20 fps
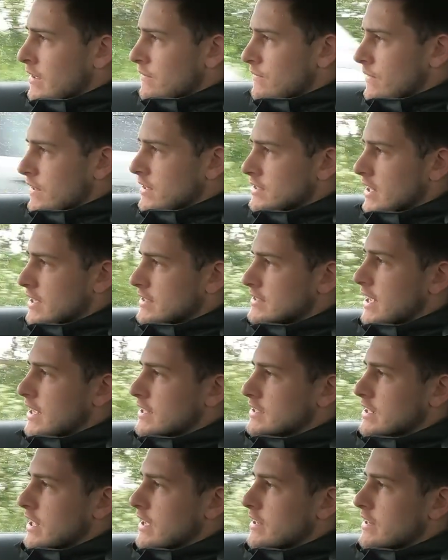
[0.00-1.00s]
Things like
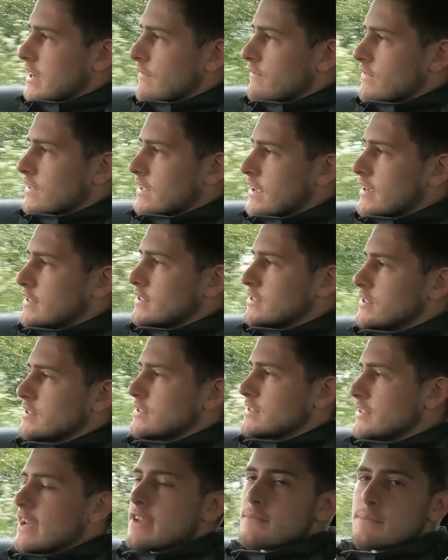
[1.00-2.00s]
satellite
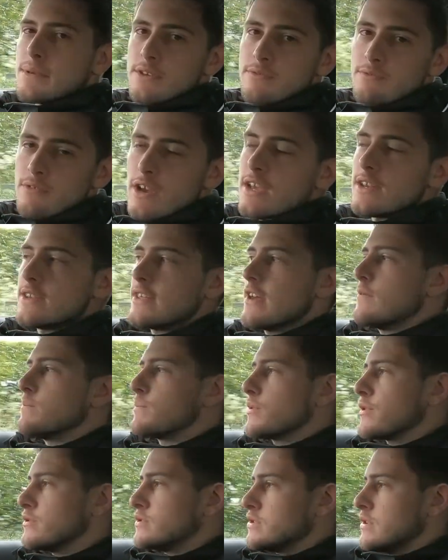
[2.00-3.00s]
navigation, DAB radio,
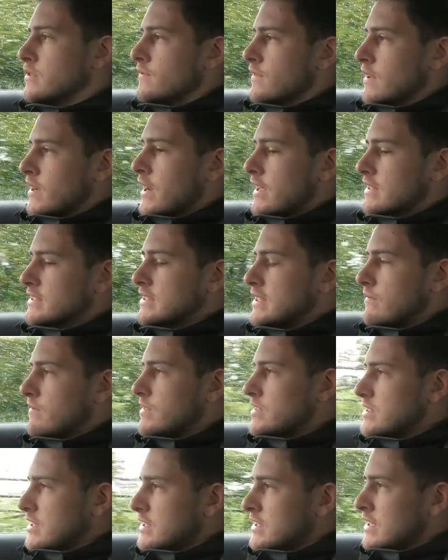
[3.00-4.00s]
Bluetooth
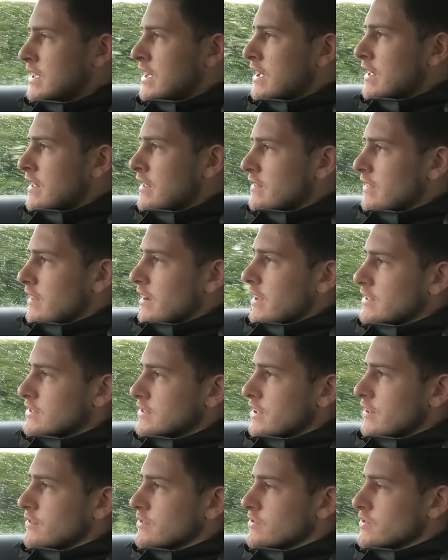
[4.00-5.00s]
connectivity, the
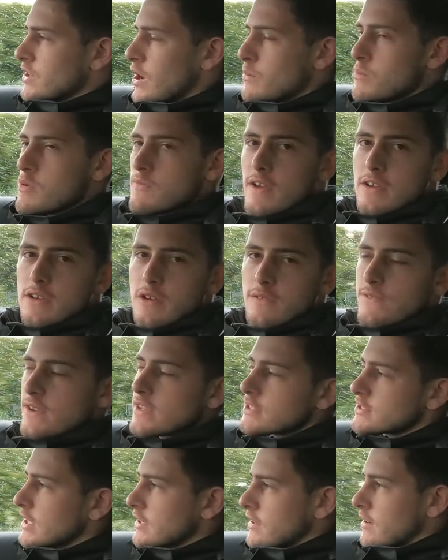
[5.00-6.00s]
list goes on. We've then got
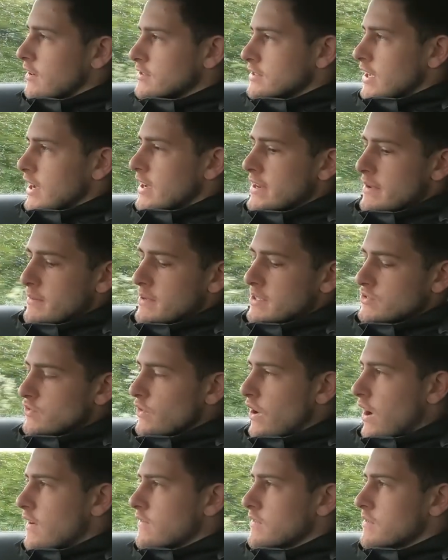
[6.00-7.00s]
things like our dynamic
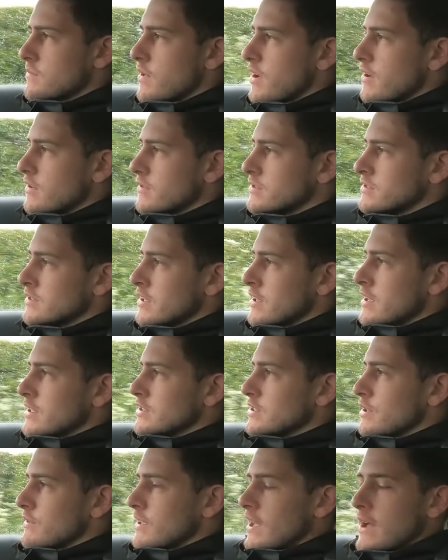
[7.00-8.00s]
driving modes,
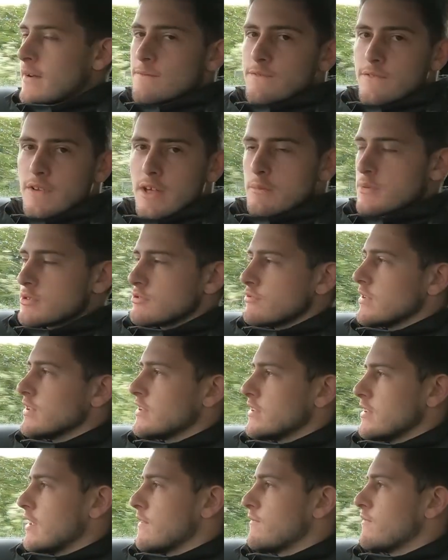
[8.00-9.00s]
so we can flex
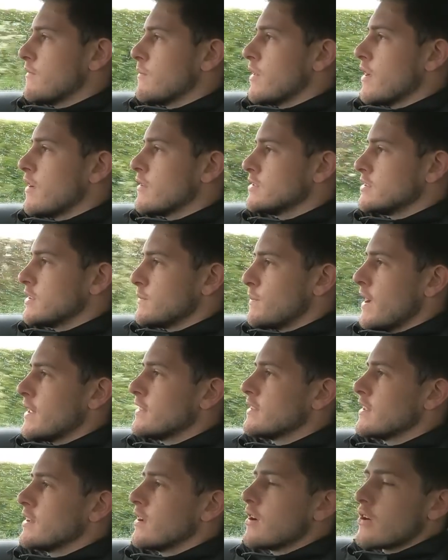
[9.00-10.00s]
between the different modes
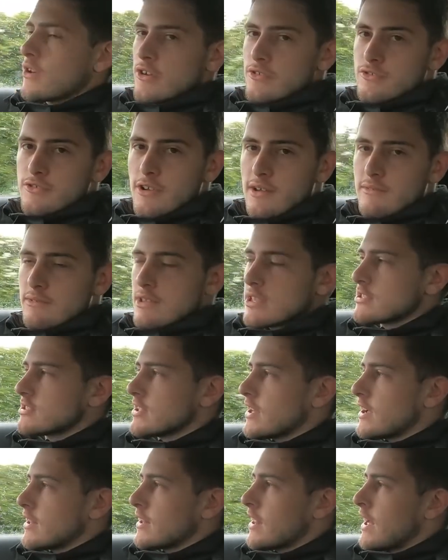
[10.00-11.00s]
depending on our driving
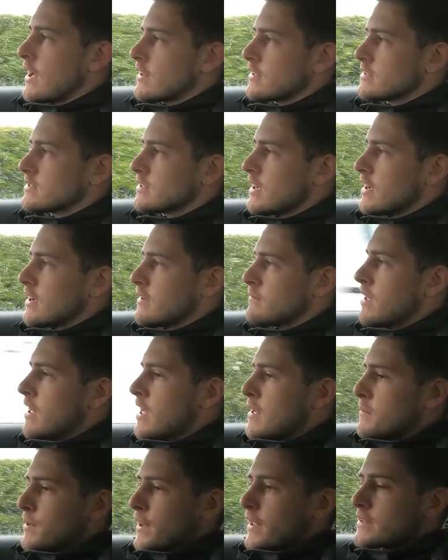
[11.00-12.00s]
style at the
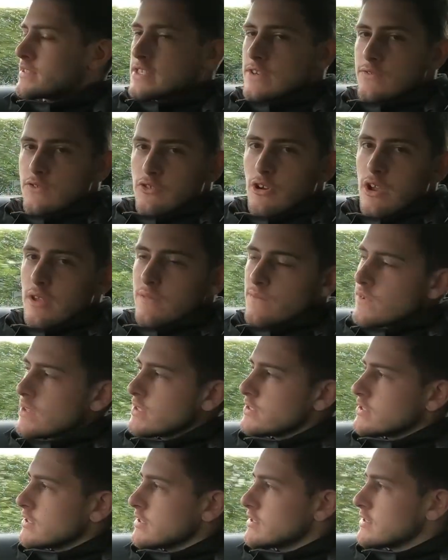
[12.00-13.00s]
time. Plenty of great
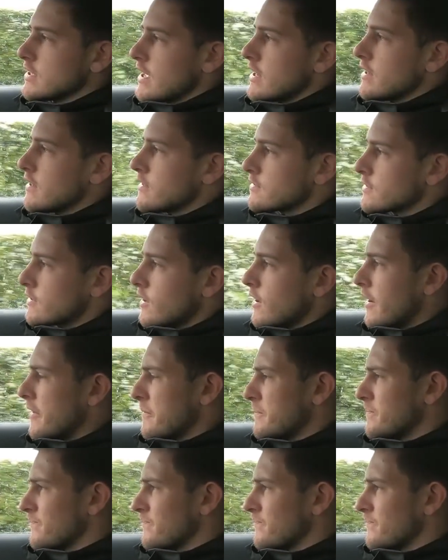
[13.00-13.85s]
features in this car.